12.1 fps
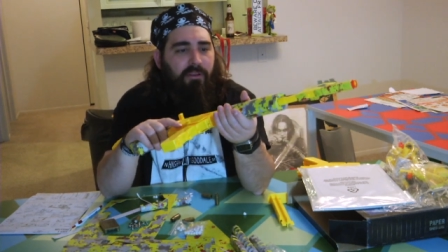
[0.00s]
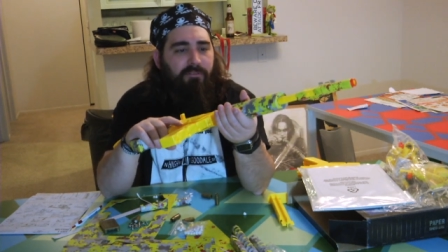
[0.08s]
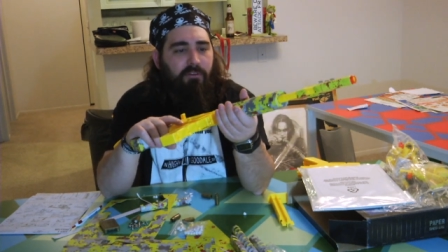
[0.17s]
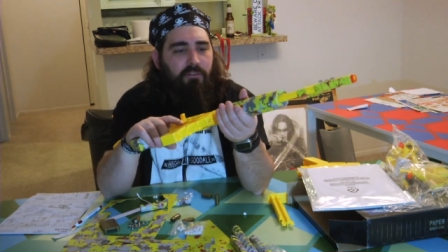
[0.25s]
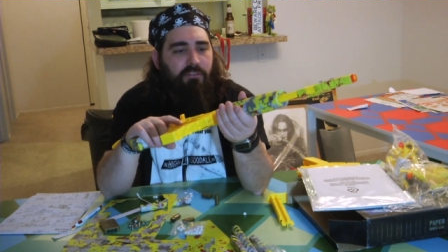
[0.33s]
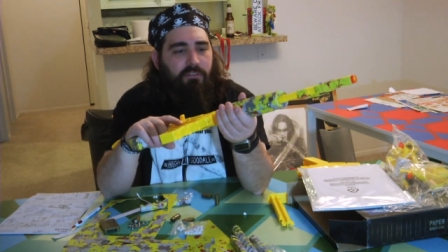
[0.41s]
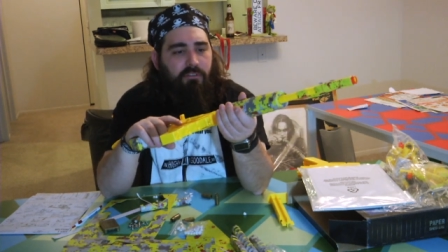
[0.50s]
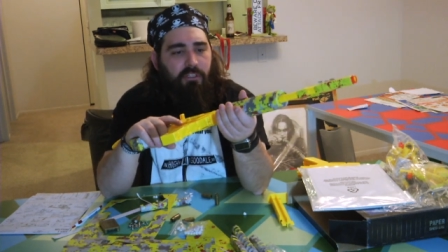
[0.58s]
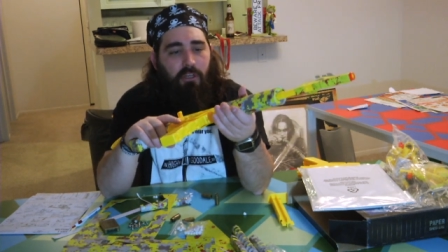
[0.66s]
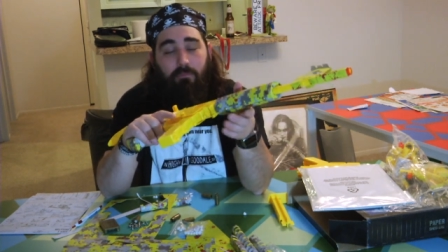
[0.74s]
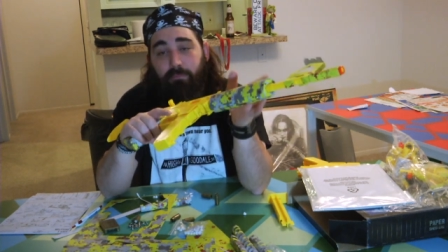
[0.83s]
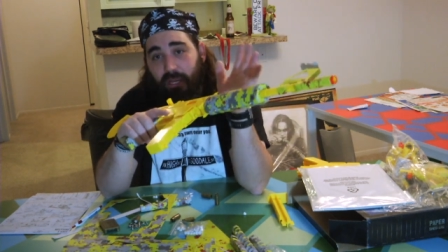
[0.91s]
My first,
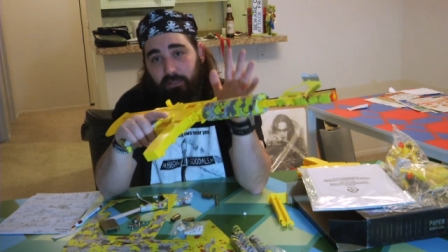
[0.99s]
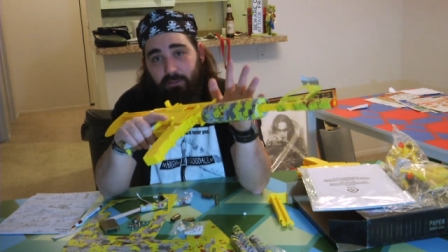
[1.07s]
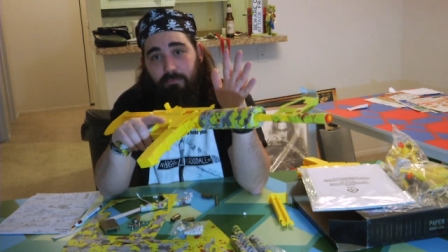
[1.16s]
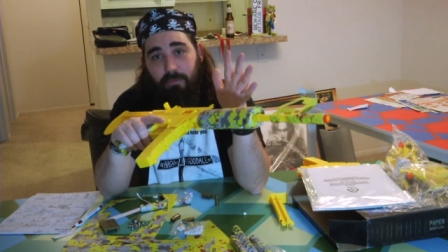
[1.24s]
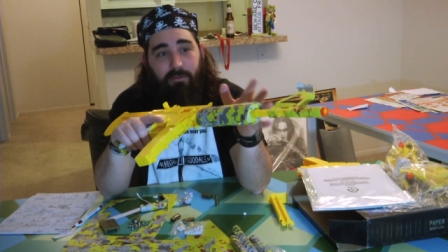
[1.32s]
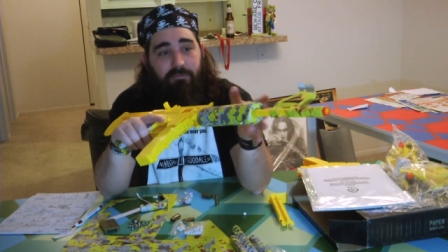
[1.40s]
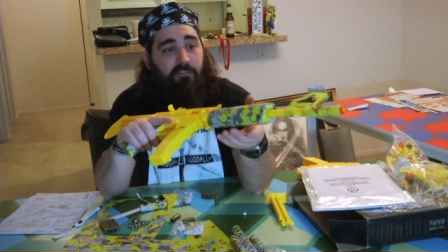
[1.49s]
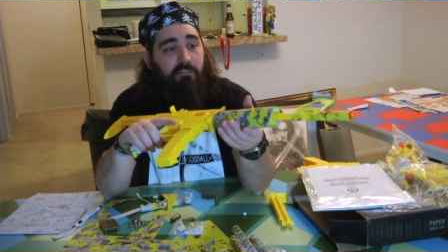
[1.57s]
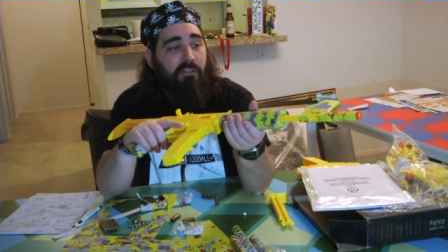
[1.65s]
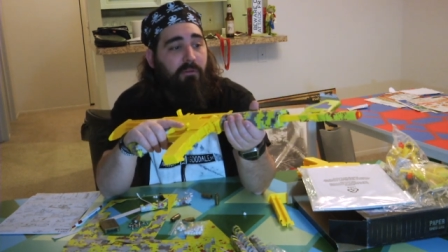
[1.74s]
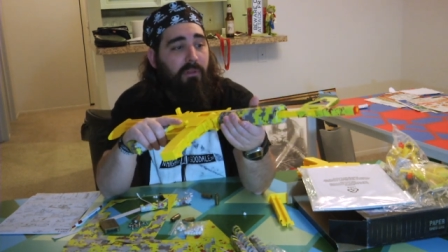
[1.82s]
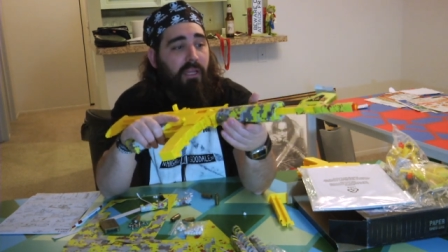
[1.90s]
you know, back to my
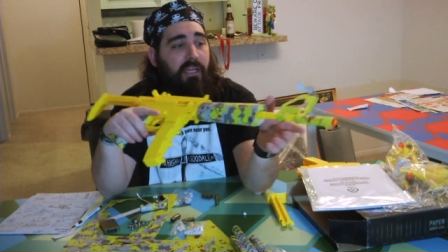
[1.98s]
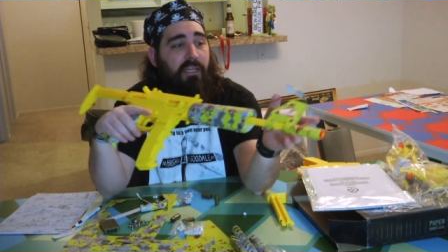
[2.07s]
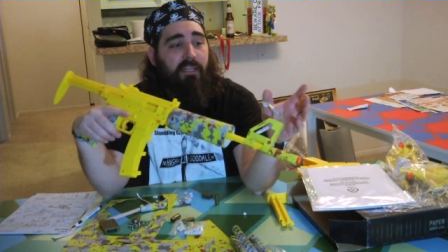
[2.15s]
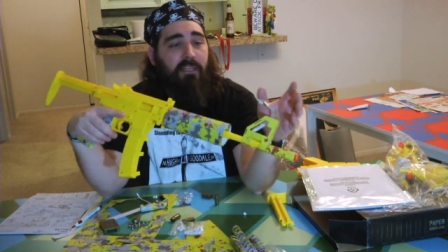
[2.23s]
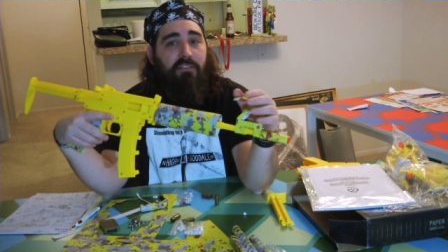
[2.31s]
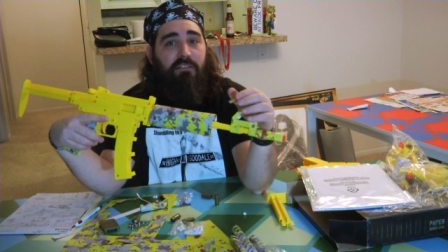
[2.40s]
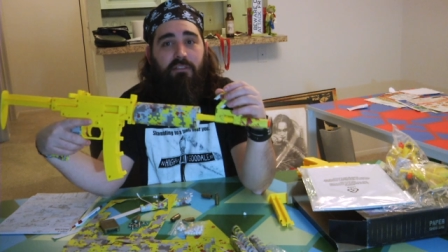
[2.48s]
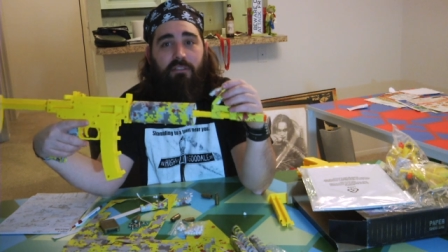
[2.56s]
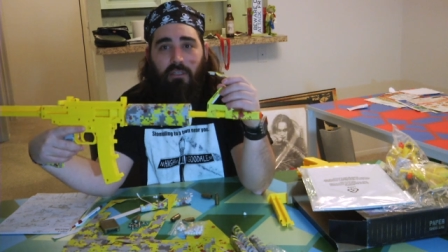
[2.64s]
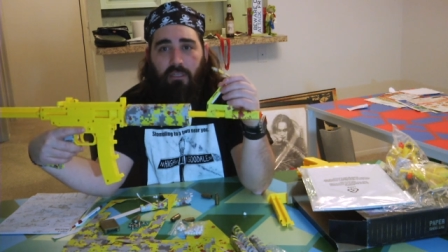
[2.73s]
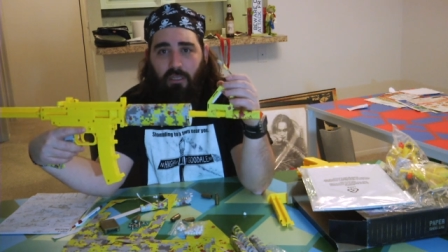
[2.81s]
first complaint is